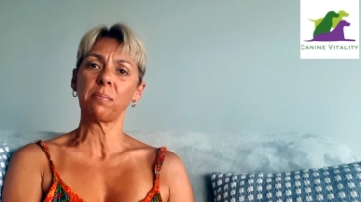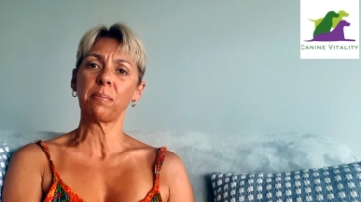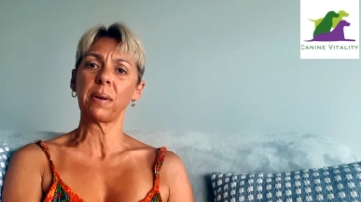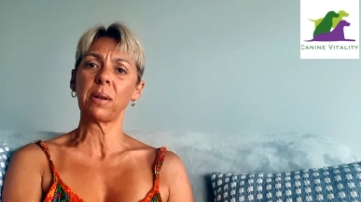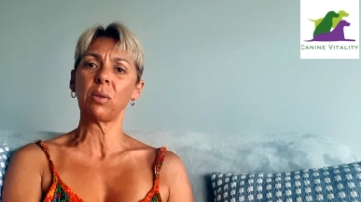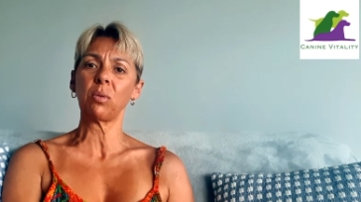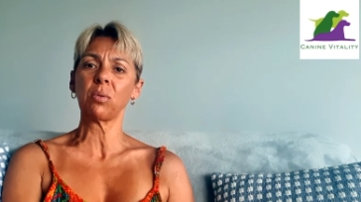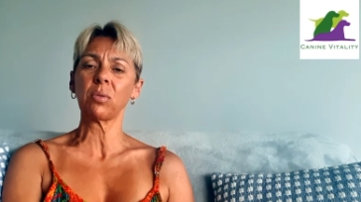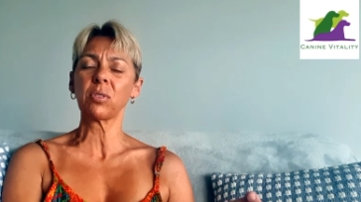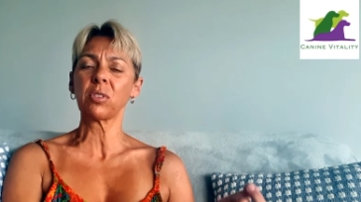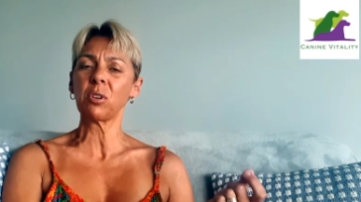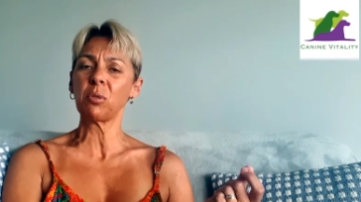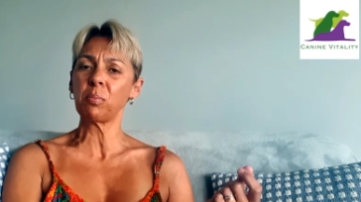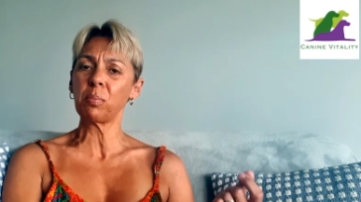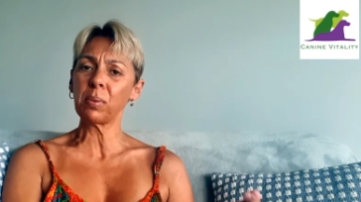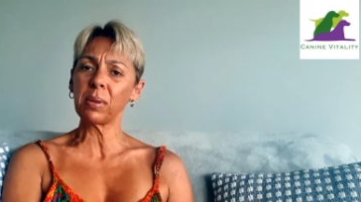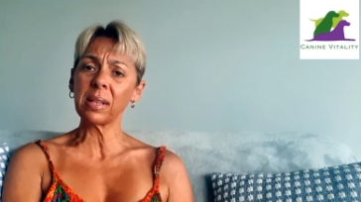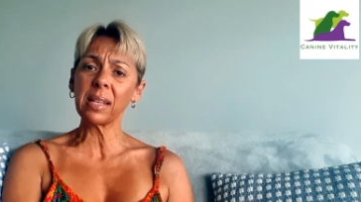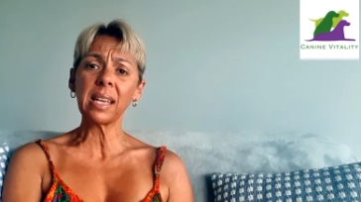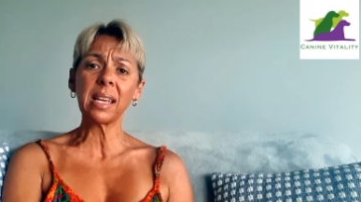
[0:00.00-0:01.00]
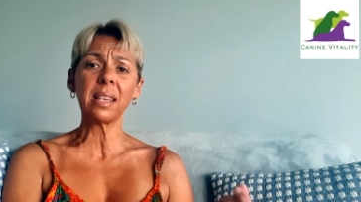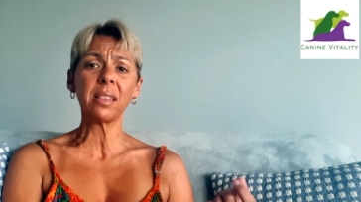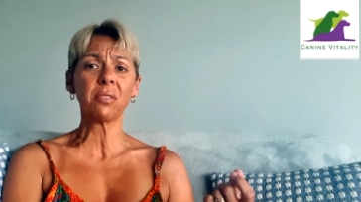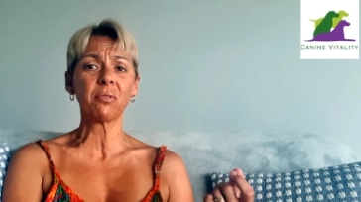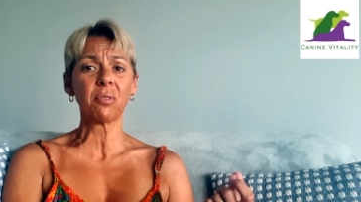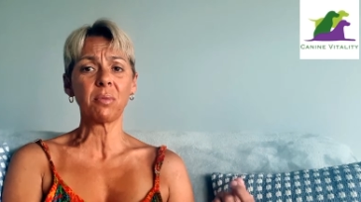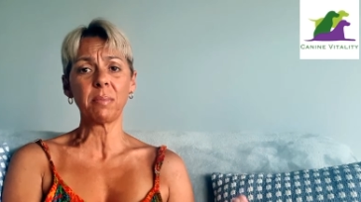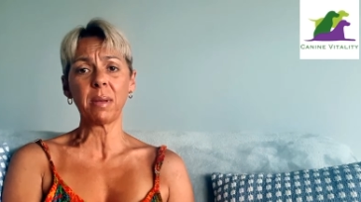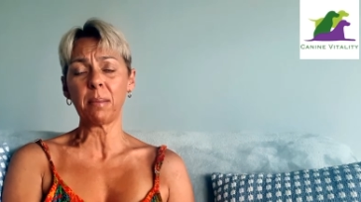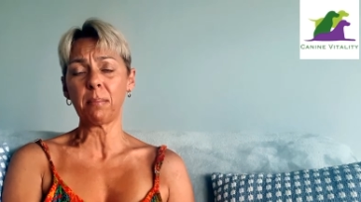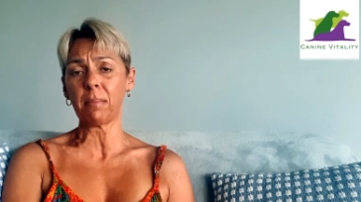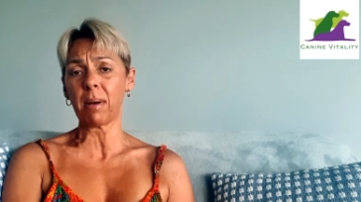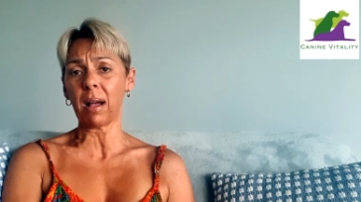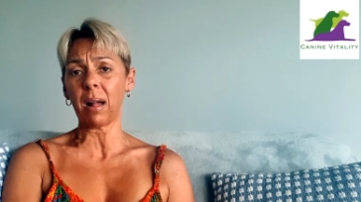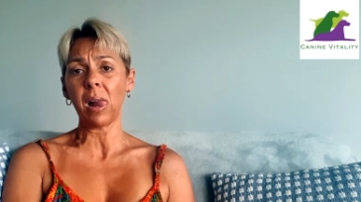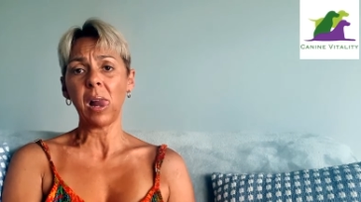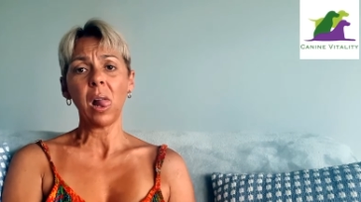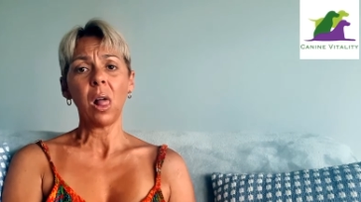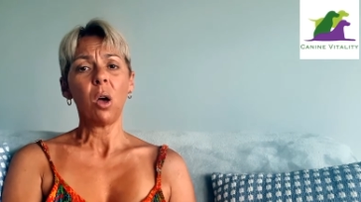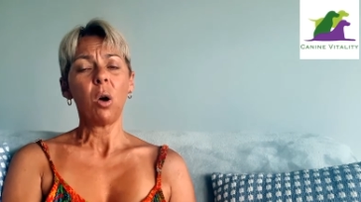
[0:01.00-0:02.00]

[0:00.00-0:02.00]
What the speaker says: but also please remember